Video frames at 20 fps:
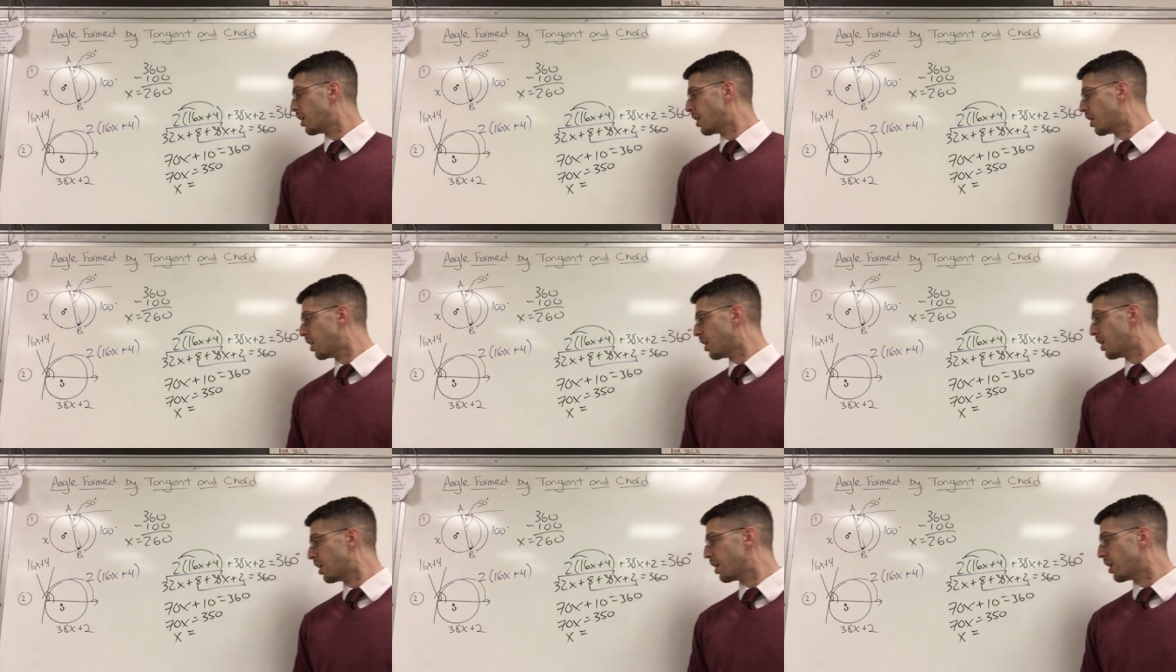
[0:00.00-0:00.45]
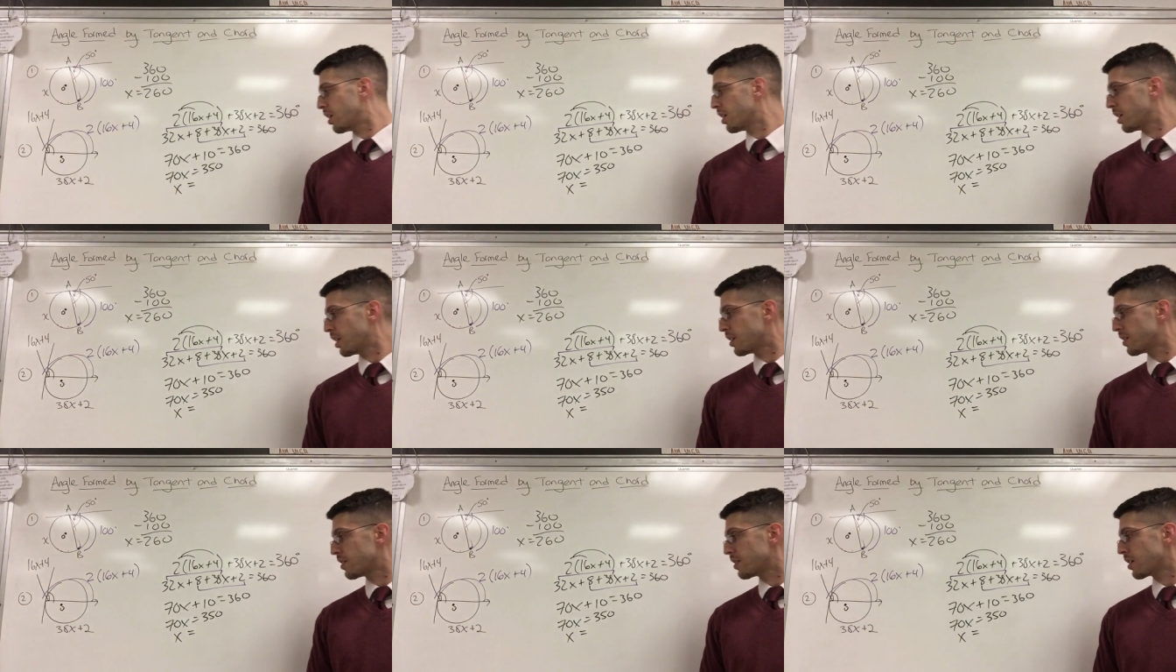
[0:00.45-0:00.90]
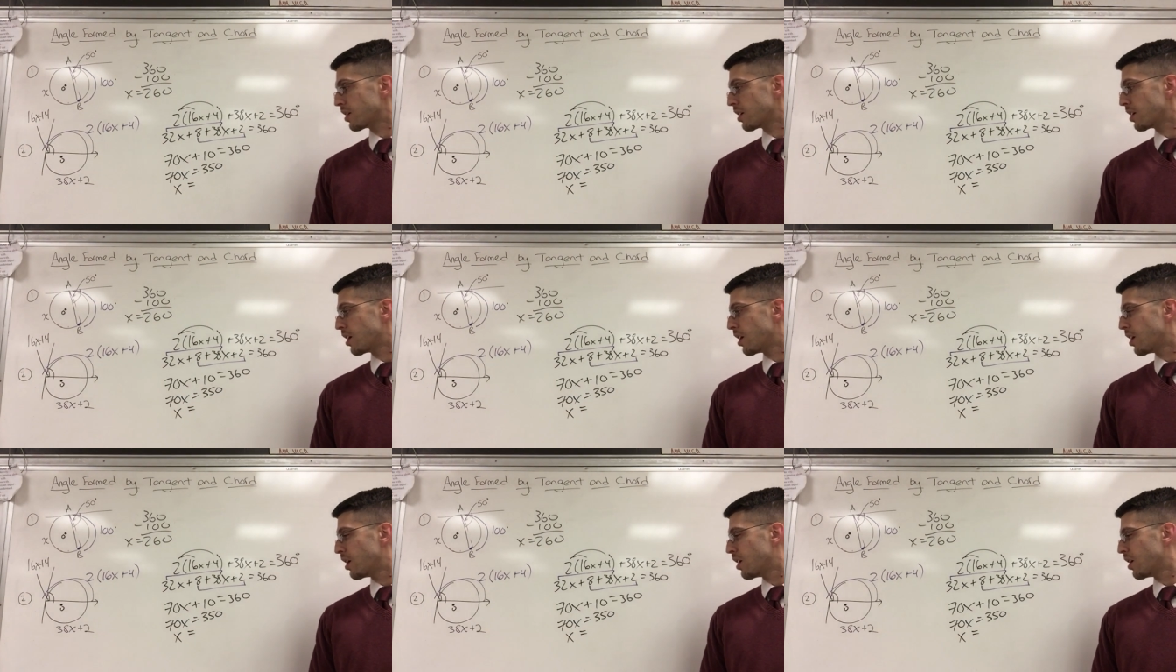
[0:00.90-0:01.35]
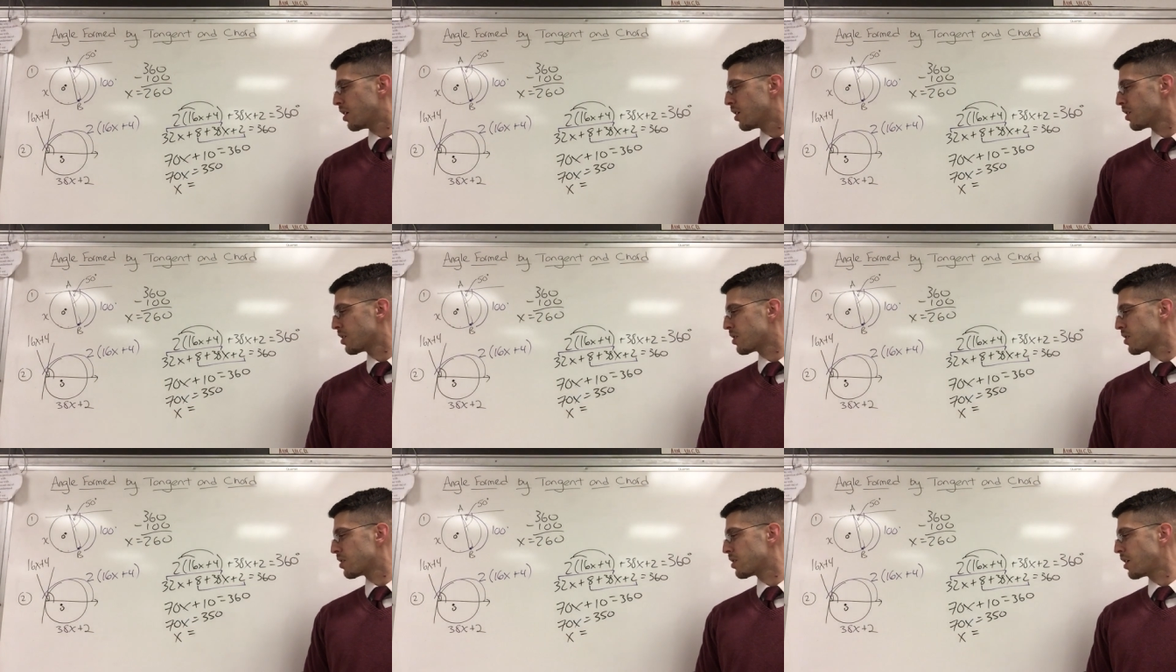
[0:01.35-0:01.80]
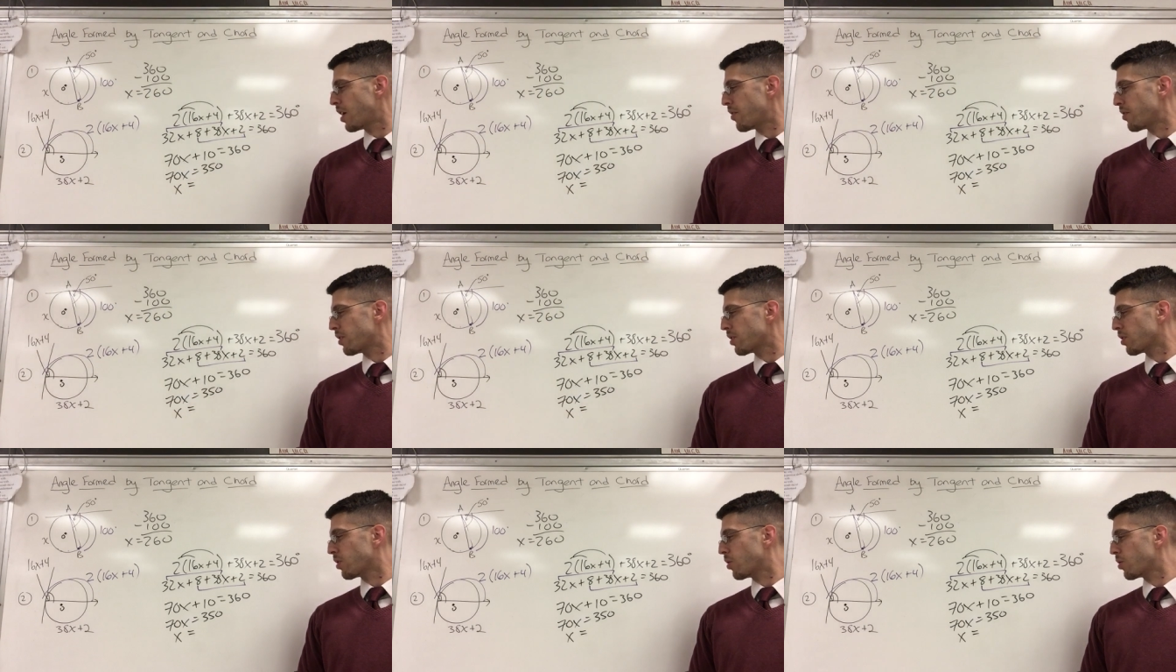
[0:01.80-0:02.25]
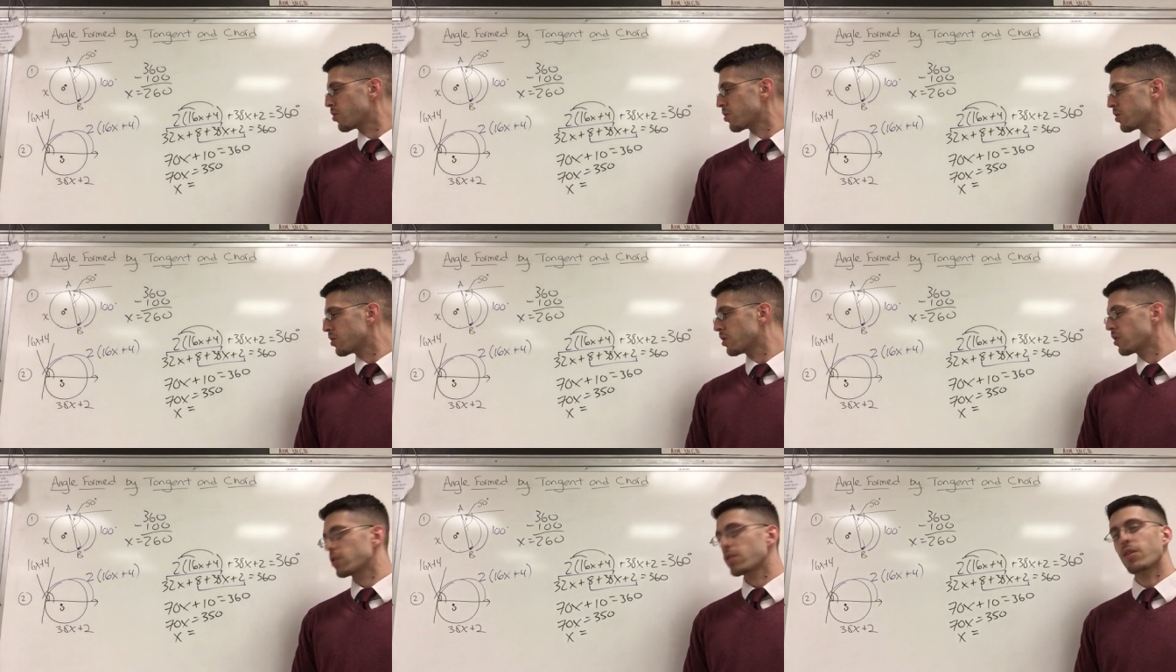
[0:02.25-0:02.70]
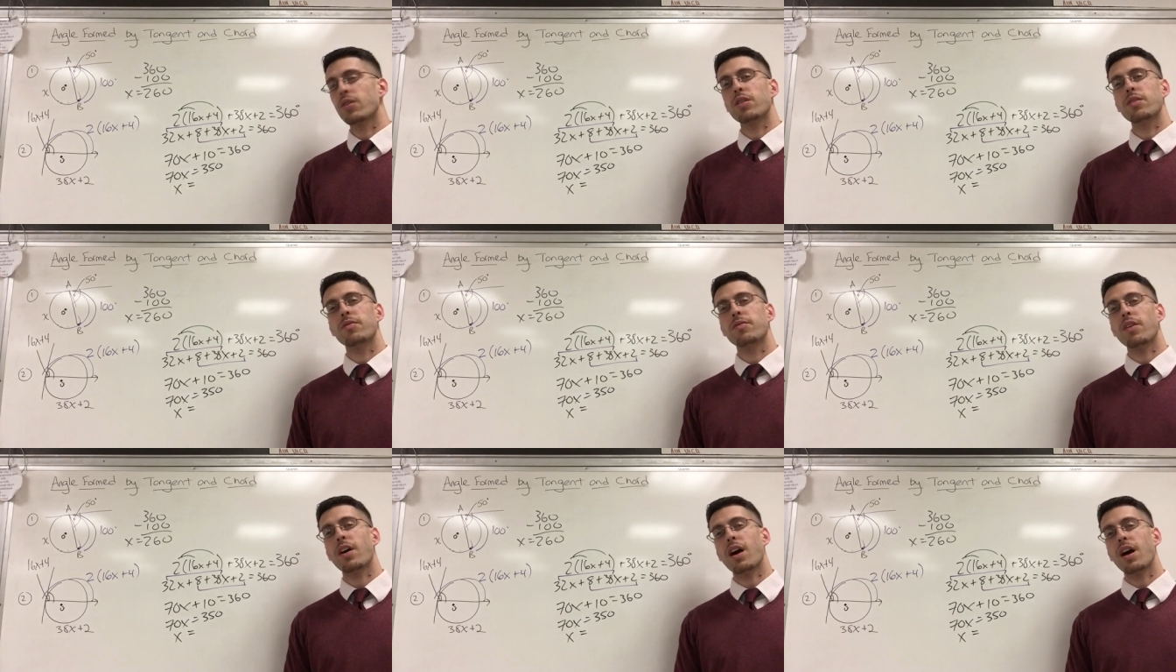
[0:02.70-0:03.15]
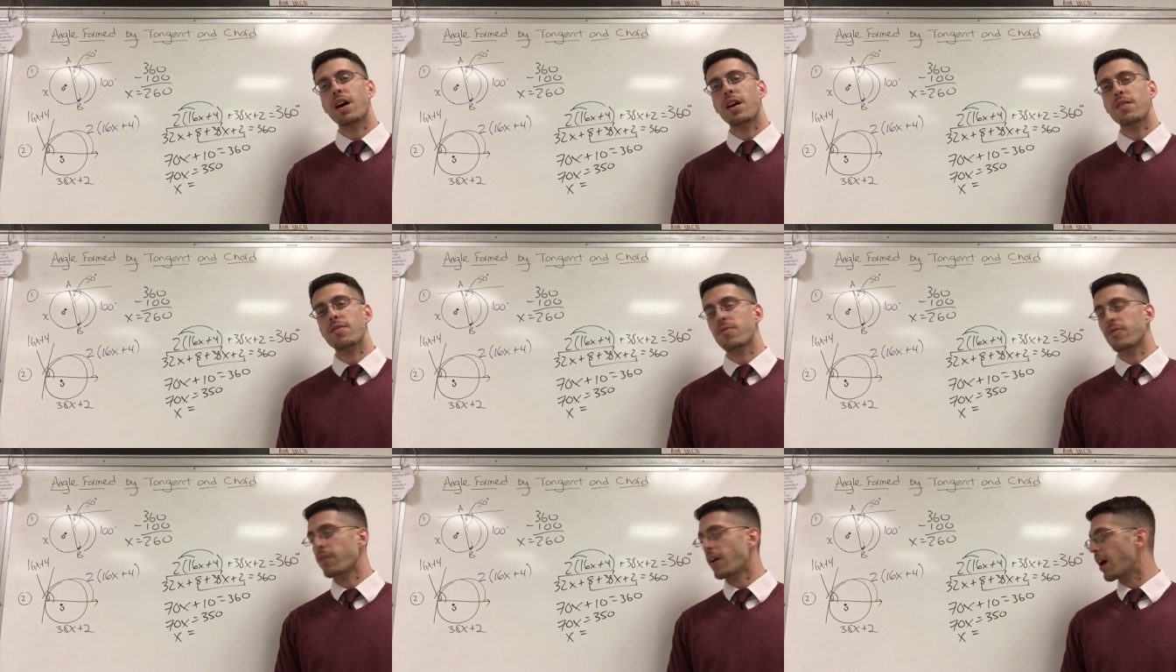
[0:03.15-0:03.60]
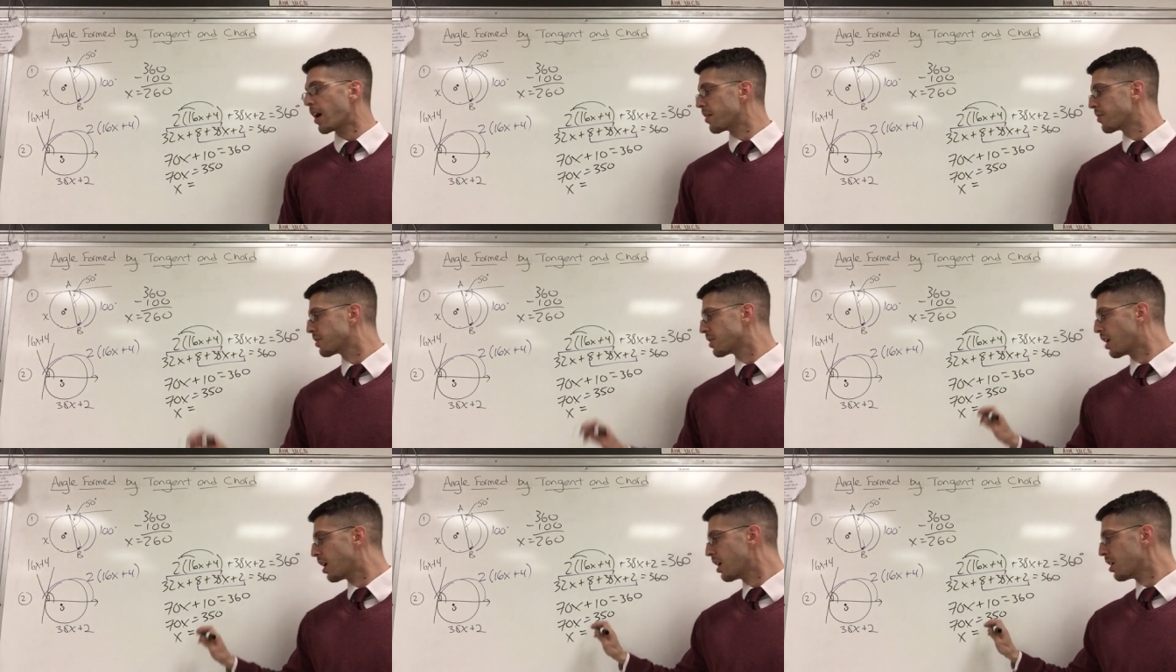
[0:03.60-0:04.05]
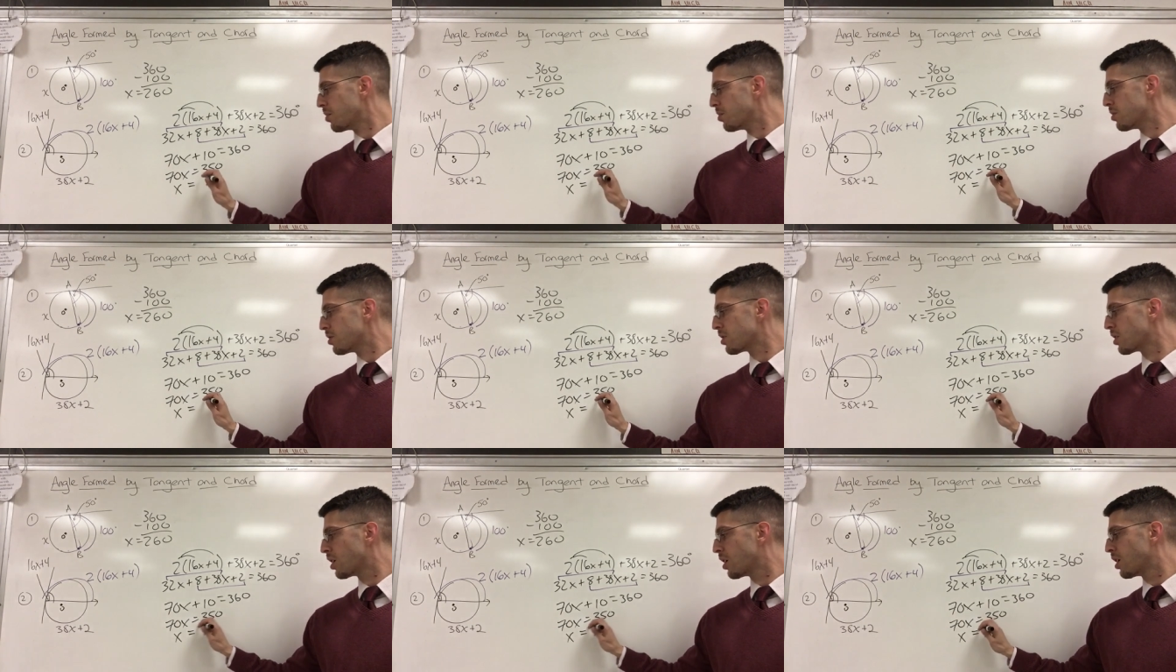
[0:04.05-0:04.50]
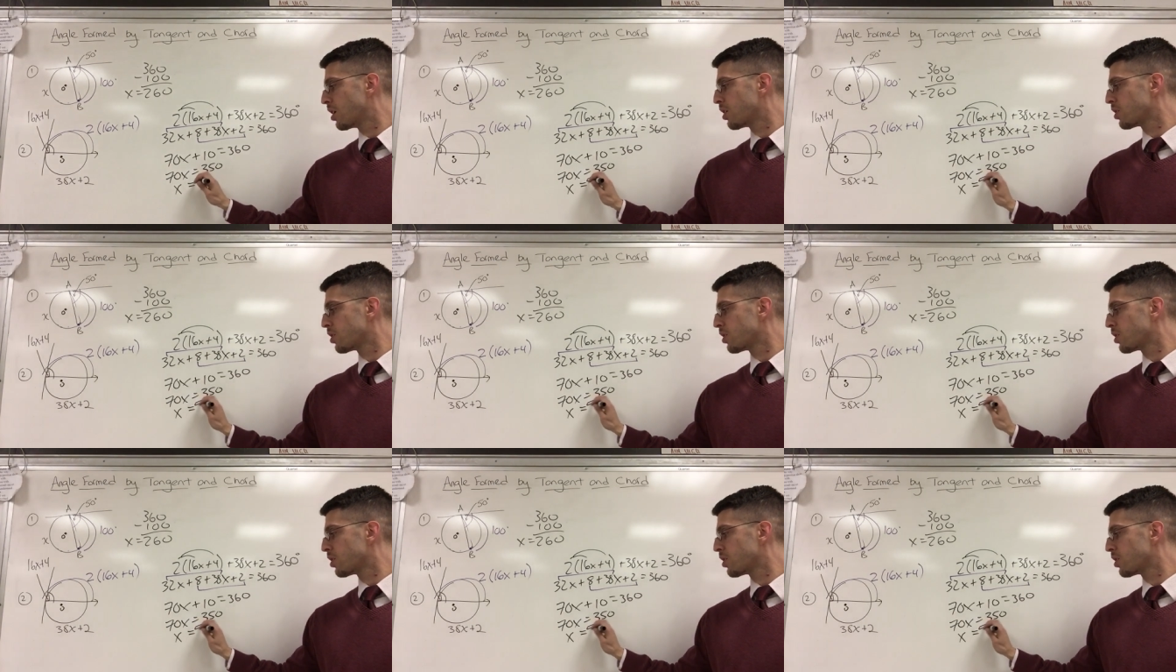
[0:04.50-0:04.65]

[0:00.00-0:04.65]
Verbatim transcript: Uh, let's see, 7 goes into 35 five times,